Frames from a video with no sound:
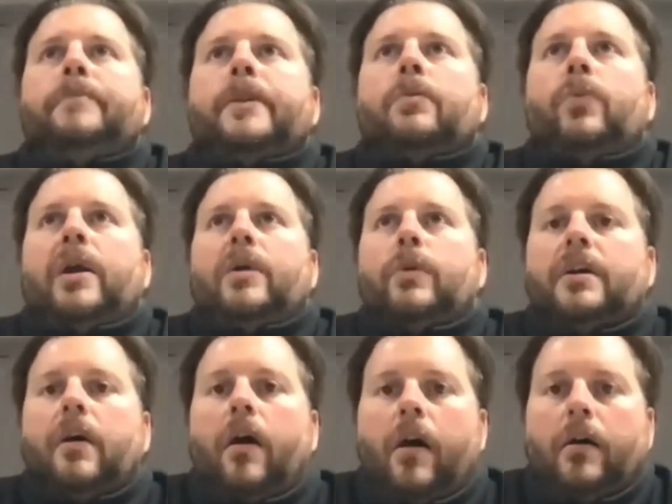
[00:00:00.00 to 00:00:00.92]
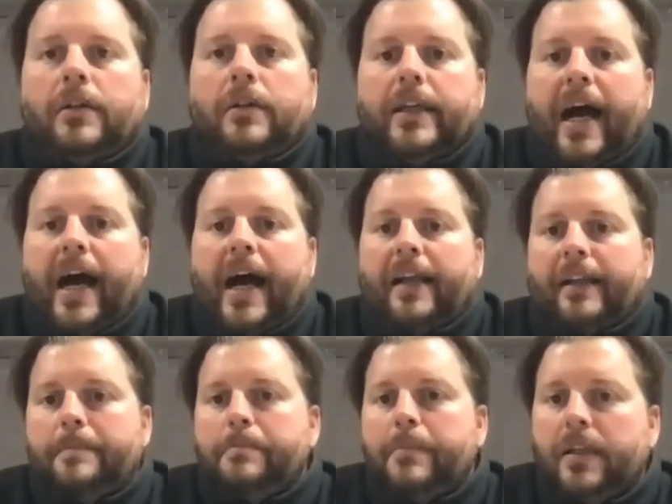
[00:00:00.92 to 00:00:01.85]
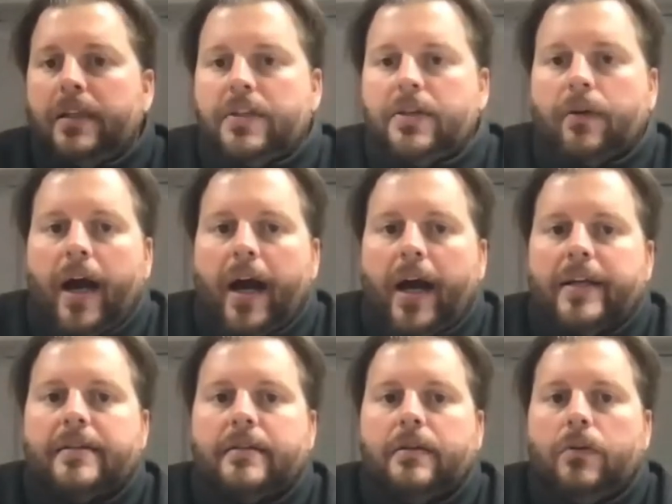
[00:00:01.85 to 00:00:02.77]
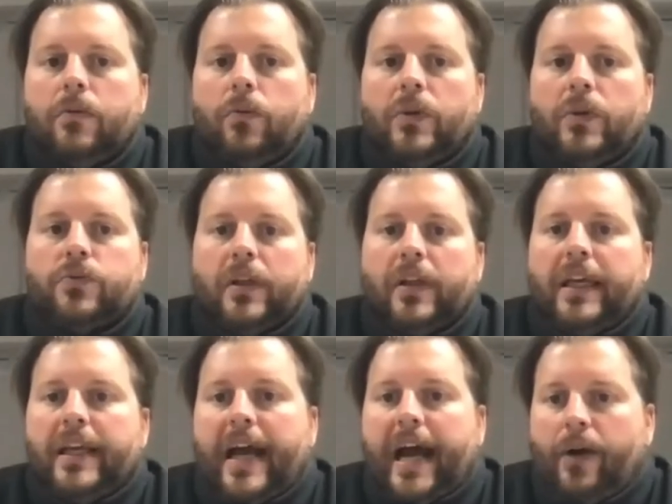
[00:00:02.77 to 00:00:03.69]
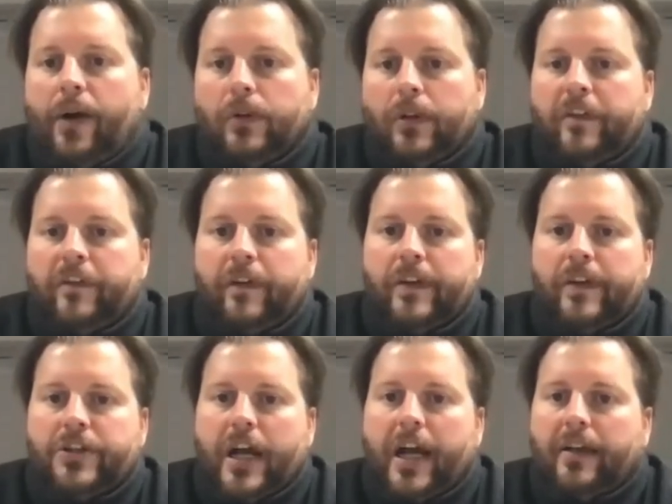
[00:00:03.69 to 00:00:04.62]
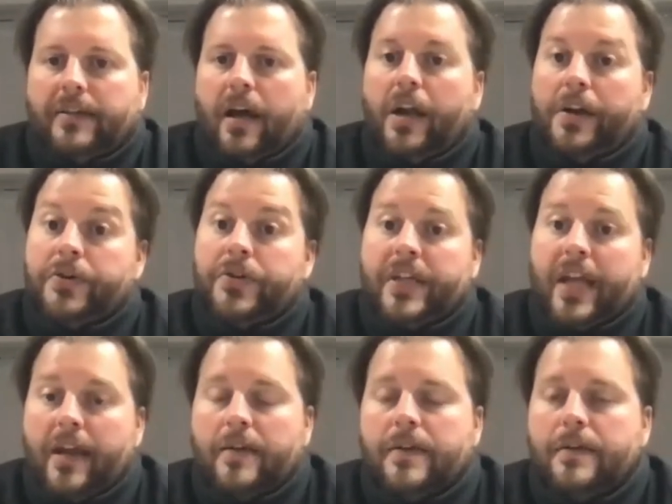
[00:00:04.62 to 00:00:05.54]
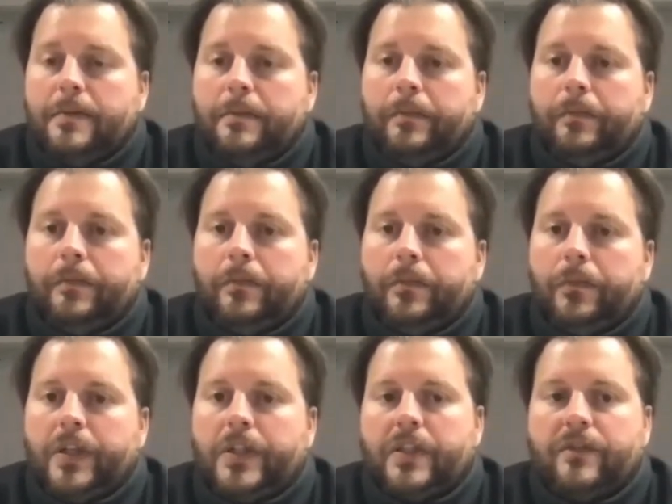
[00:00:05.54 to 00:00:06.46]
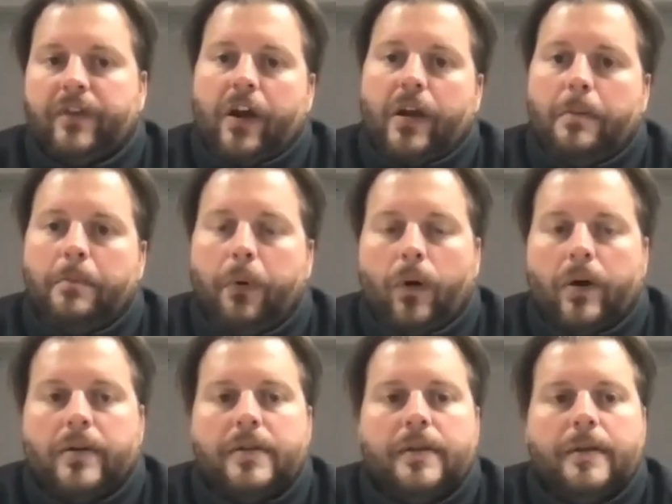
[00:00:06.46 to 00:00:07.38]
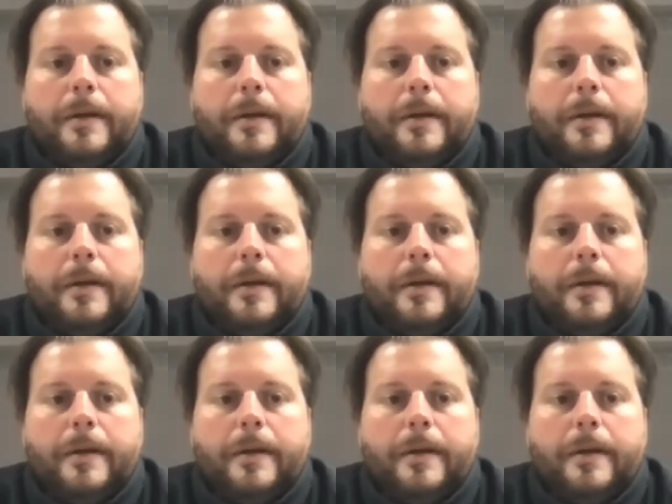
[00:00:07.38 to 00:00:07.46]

we would call it highly militarized, was really an outlet for the child to understand, which is very important.